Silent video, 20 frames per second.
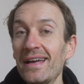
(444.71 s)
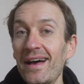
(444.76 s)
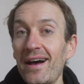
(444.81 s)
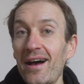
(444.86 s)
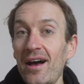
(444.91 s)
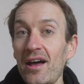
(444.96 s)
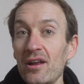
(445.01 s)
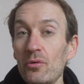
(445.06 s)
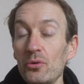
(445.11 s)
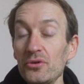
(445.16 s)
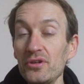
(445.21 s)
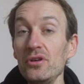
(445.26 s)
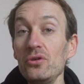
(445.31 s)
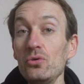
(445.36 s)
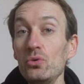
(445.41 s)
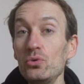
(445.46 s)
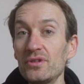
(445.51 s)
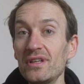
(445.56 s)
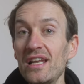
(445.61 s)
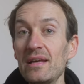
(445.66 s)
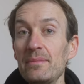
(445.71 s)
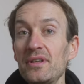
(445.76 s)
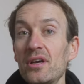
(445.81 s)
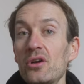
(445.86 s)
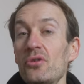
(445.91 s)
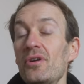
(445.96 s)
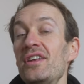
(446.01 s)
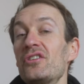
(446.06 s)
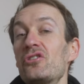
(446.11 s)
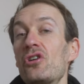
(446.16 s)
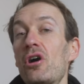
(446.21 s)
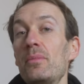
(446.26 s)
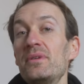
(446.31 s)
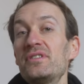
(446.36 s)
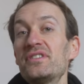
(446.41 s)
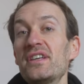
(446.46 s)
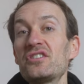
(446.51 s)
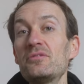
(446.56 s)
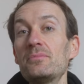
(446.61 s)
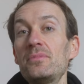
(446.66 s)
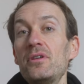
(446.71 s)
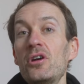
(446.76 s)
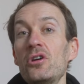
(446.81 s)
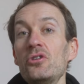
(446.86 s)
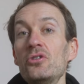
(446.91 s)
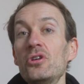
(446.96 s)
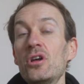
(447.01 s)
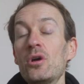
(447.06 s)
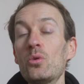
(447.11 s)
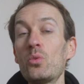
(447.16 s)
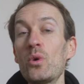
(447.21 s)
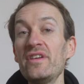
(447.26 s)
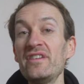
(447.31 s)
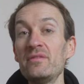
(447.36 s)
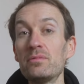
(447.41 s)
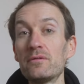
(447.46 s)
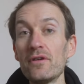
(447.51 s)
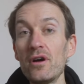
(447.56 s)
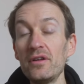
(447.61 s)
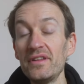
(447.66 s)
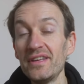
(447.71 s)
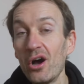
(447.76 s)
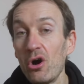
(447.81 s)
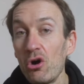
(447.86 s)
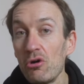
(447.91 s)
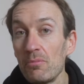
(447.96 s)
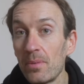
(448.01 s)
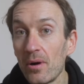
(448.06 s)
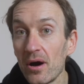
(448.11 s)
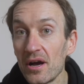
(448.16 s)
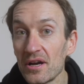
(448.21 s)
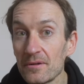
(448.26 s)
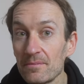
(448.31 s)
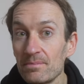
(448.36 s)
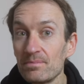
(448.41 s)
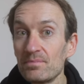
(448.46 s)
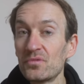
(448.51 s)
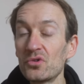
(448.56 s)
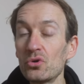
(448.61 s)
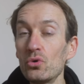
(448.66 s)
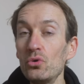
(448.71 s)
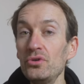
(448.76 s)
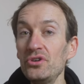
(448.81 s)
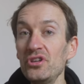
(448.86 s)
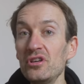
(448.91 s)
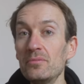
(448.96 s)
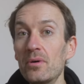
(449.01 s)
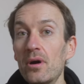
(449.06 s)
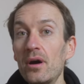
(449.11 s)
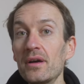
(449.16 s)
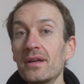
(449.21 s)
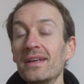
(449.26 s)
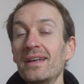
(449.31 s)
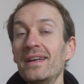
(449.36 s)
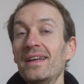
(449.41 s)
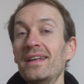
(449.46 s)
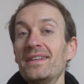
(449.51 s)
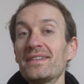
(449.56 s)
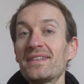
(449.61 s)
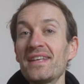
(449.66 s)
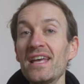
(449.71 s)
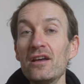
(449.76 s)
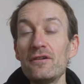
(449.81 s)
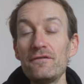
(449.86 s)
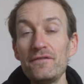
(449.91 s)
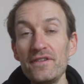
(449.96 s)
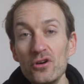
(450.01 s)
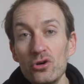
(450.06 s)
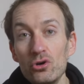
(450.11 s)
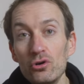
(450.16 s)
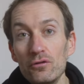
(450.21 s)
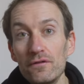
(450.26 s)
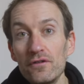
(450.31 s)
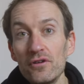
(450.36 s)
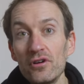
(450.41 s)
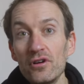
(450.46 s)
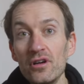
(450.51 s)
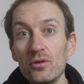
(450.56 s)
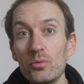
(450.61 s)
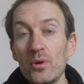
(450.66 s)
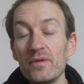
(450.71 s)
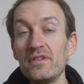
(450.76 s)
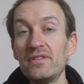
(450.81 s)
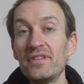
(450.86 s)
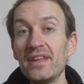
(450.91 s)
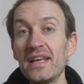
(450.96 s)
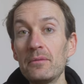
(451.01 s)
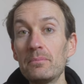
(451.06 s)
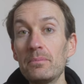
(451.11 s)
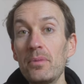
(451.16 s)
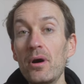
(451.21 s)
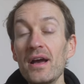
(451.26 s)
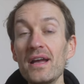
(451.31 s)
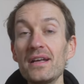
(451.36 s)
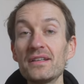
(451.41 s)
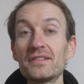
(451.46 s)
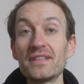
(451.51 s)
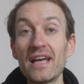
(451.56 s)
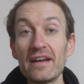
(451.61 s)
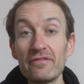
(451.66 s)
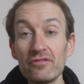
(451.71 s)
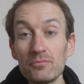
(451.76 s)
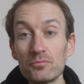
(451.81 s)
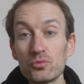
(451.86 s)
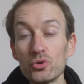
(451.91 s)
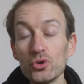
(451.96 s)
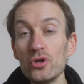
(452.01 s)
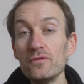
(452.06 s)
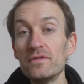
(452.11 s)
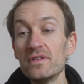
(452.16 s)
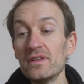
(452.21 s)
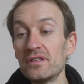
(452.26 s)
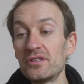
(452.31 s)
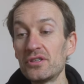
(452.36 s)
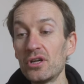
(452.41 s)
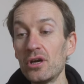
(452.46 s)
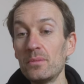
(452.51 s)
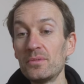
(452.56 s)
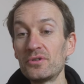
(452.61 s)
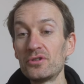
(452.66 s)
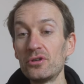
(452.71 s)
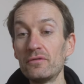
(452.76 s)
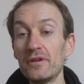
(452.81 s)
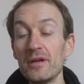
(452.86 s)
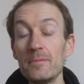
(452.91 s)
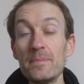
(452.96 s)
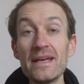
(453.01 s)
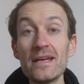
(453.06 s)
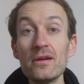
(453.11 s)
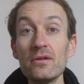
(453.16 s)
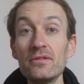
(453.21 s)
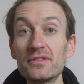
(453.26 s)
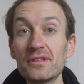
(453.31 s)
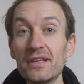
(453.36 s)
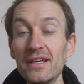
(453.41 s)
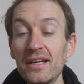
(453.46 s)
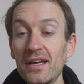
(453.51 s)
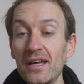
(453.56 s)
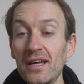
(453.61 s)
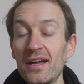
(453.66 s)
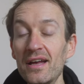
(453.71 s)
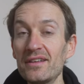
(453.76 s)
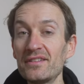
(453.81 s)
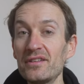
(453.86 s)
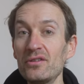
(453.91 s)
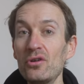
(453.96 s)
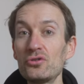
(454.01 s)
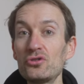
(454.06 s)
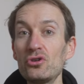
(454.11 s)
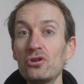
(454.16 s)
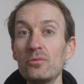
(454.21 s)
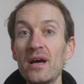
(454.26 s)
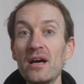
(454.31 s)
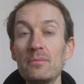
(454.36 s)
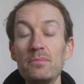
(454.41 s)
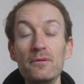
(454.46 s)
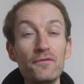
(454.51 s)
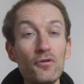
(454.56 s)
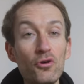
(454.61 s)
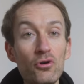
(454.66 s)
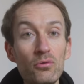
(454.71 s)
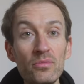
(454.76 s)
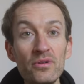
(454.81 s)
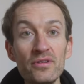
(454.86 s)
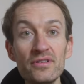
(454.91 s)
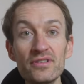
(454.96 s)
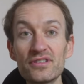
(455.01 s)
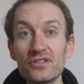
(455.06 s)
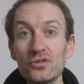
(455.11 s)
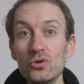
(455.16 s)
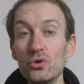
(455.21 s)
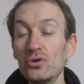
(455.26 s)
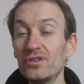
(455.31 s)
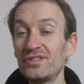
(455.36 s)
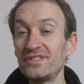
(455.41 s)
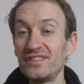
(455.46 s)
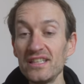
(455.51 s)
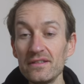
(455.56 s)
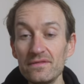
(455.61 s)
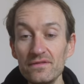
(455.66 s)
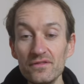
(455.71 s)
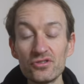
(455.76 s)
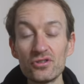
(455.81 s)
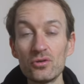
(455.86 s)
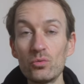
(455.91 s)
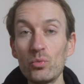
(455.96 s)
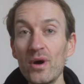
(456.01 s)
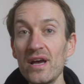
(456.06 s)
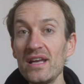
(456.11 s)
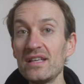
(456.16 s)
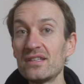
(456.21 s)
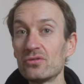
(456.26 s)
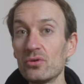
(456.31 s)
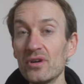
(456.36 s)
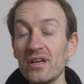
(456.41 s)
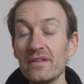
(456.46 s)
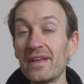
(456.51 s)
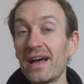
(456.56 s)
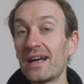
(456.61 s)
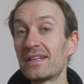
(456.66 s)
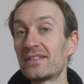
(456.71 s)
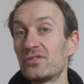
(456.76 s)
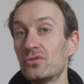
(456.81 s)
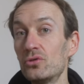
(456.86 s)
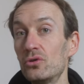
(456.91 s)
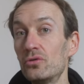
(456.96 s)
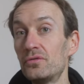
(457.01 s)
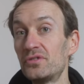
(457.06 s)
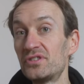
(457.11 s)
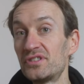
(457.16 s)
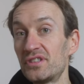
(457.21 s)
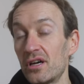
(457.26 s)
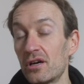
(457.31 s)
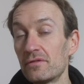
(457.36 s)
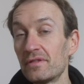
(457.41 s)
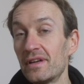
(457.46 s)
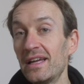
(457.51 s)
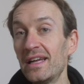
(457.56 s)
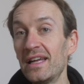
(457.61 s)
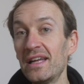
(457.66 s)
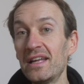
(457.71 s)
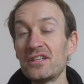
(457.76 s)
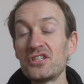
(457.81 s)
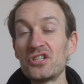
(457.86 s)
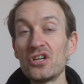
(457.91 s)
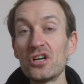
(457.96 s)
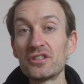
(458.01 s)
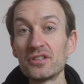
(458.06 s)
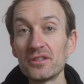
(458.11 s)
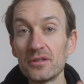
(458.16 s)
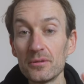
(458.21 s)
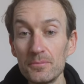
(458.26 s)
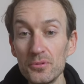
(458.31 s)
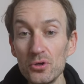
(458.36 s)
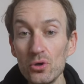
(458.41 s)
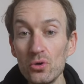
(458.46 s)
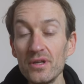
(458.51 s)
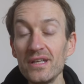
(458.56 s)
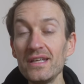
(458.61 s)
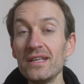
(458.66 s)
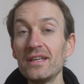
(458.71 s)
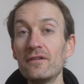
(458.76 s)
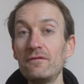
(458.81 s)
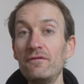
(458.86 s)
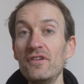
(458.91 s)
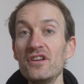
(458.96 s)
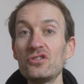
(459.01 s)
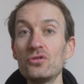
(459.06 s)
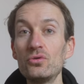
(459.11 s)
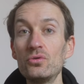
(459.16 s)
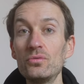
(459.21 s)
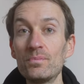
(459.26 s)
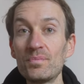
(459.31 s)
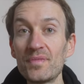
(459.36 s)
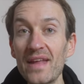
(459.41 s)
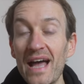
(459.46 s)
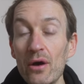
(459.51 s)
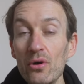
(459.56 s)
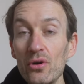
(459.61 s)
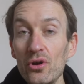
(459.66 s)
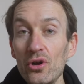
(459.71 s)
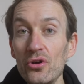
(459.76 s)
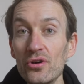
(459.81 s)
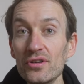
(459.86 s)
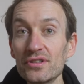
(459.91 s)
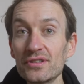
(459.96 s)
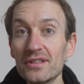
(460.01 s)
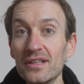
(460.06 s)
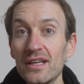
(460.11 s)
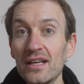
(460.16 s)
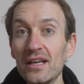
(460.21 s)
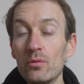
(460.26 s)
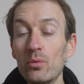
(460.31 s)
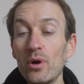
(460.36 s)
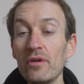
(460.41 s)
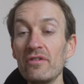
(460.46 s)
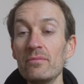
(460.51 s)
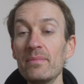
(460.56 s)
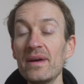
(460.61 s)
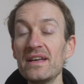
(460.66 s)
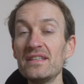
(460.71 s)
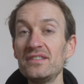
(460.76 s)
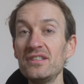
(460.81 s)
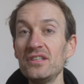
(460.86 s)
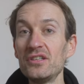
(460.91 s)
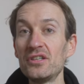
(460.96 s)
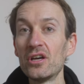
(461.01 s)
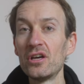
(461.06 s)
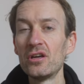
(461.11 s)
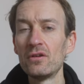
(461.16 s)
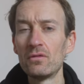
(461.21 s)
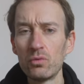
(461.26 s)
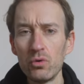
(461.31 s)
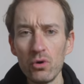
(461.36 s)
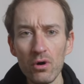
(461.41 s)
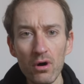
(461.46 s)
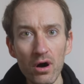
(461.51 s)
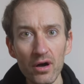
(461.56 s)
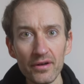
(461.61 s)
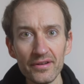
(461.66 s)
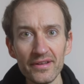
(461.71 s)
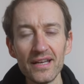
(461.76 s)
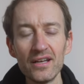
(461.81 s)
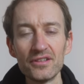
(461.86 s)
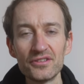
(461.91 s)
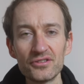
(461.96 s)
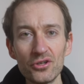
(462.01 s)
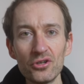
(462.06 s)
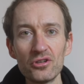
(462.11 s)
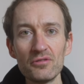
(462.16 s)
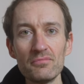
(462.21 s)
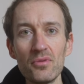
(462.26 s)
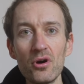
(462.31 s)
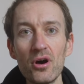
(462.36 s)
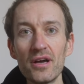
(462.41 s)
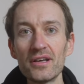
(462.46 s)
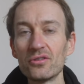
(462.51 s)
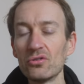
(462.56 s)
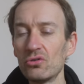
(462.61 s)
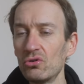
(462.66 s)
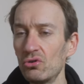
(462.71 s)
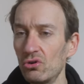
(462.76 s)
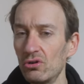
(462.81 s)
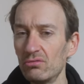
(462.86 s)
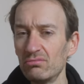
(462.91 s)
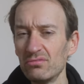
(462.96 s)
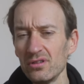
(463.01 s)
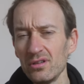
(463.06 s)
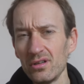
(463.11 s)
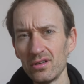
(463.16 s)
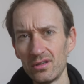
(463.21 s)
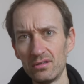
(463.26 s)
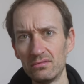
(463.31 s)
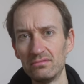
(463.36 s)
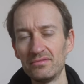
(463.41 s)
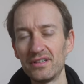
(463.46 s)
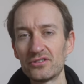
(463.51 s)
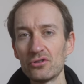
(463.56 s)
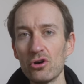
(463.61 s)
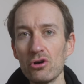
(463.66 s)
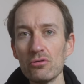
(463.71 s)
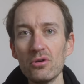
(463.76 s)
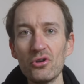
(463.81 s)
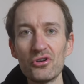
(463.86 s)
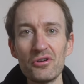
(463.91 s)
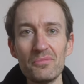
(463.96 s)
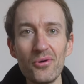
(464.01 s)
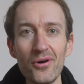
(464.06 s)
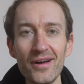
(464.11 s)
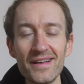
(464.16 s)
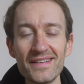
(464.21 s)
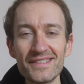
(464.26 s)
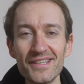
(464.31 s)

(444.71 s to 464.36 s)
And I want you all to let me know in the comment section below whether you prefer the old bike or a new bike. Get a feel for whether you think bikes have improved in terms of appearance. So I'm not talking about performance or stiffness or weight or any of that sort of stuff. Just purely visual, how it looks, whether it makes you go, wow, yeah, that's a good looking bike, or that's a horrible looking bike.